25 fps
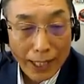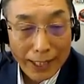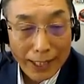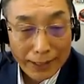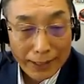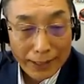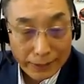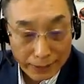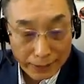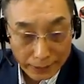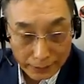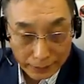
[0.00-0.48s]

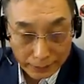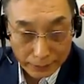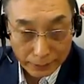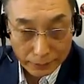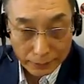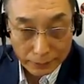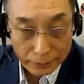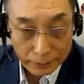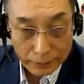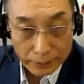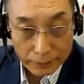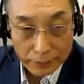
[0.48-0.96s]
This
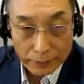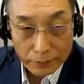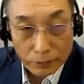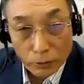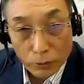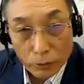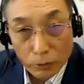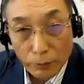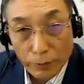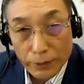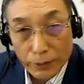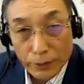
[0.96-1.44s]
is an
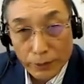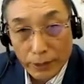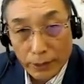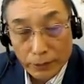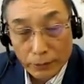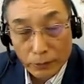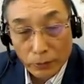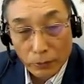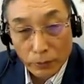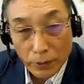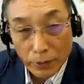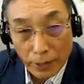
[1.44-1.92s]

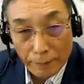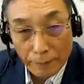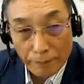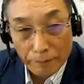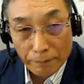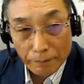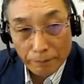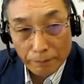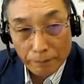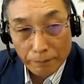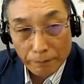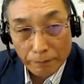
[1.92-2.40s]
excerpt
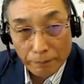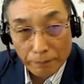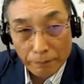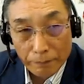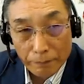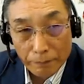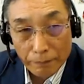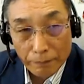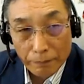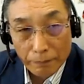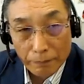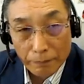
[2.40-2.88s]

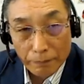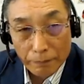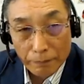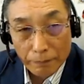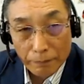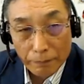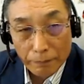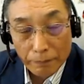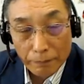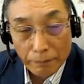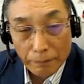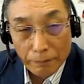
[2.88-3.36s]
from
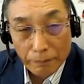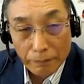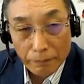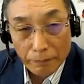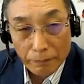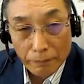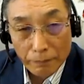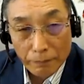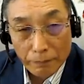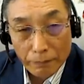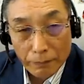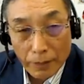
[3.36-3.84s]

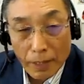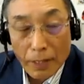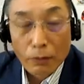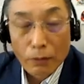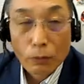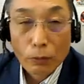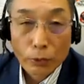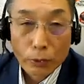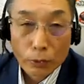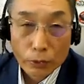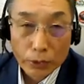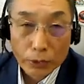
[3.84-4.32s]

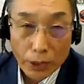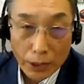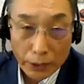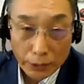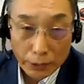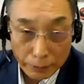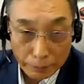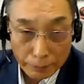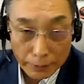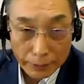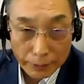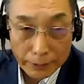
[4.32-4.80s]
2017. There
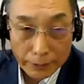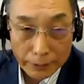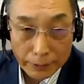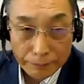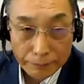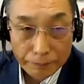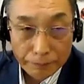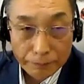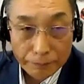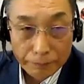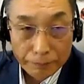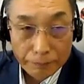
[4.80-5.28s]
is an
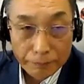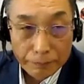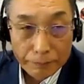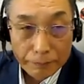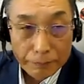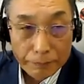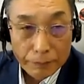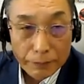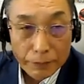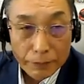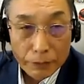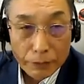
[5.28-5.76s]

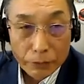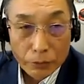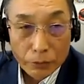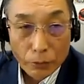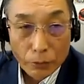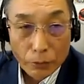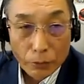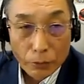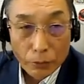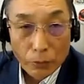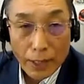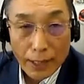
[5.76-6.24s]

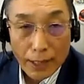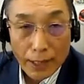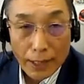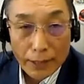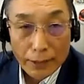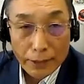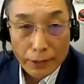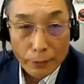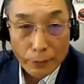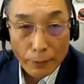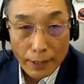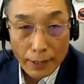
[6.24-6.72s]
explanatory
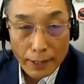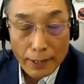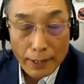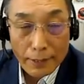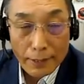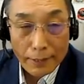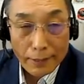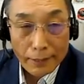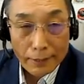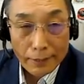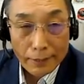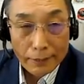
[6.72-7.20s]
document
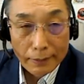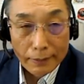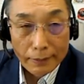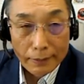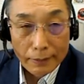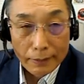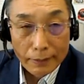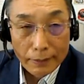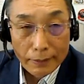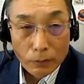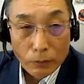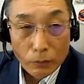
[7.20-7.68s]

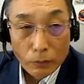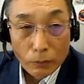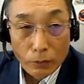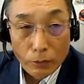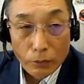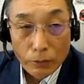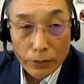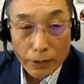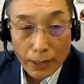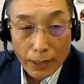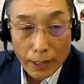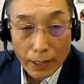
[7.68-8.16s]
of
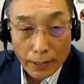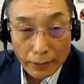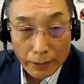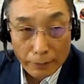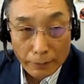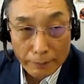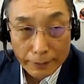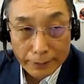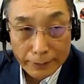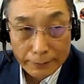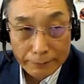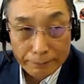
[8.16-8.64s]
course of
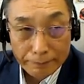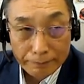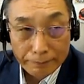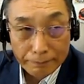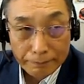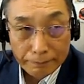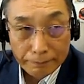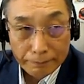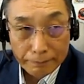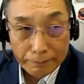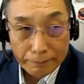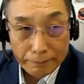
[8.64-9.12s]
study
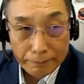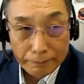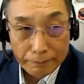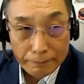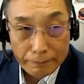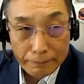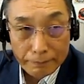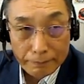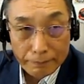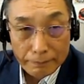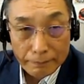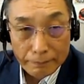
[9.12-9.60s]

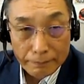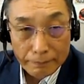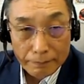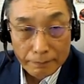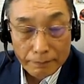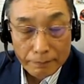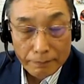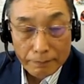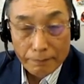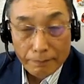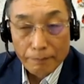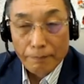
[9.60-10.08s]
published in
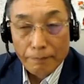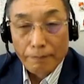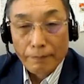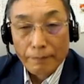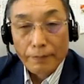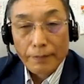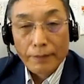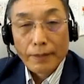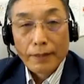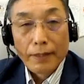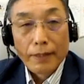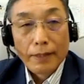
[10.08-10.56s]

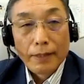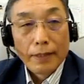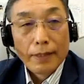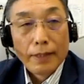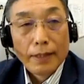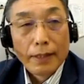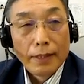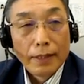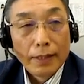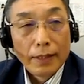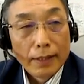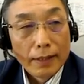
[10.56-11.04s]
2017.
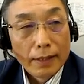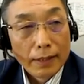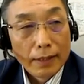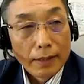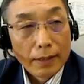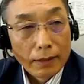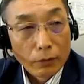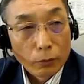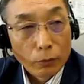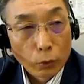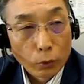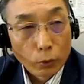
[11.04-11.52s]

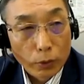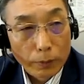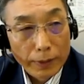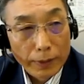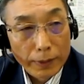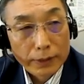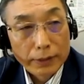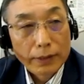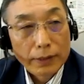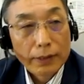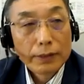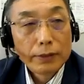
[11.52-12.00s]
And
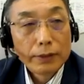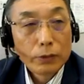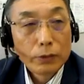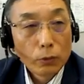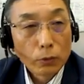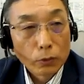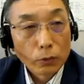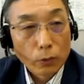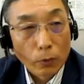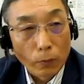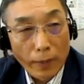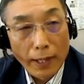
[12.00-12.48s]
in this, there
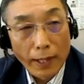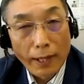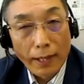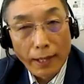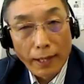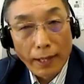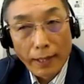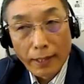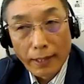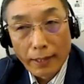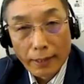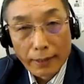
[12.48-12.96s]
is a
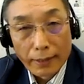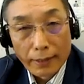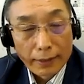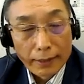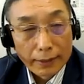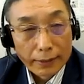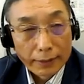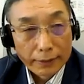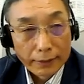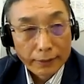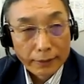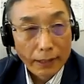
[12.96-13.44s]
description
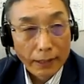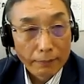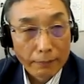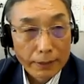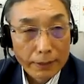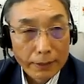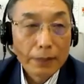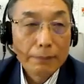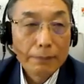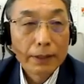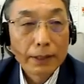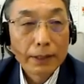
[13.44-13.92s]
about
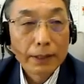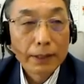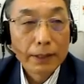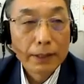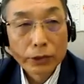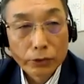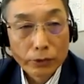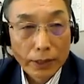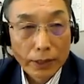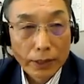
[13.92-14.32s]
tokkatsu.